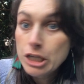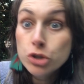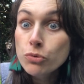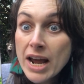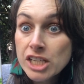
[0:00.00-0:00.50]

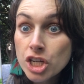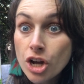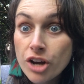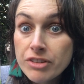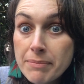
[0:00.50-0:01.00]
crashing
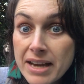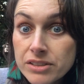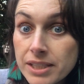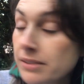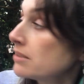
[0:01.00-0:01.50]
over
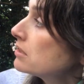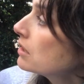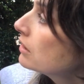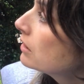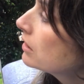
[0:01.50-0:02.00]
mountains,
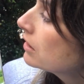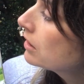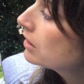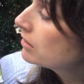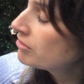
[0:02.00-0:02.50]

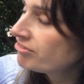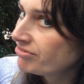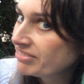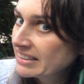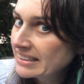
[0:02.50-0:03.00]

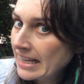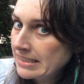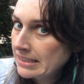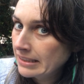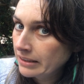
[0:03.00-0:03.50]

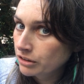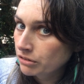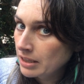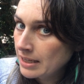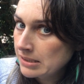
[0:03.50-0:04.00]
flattening
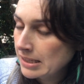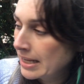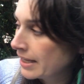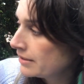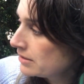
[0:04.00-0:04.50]

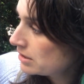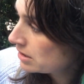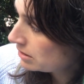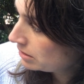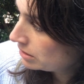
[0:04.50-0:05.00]
grasslands,
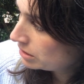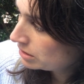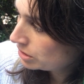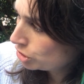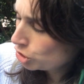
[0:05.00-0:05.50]

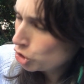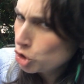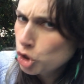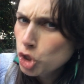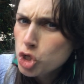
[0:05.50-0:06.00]

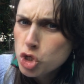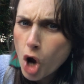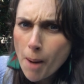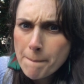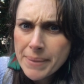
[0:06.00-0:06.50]

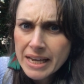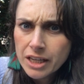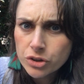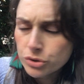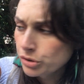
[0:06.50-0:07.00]

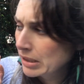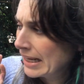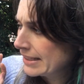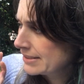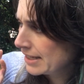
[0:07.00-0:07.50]
stomping through
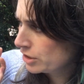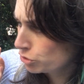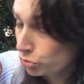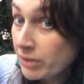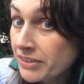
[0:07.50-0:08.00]
lakes
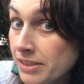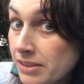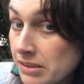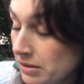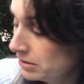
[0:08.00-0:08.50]
and rivers.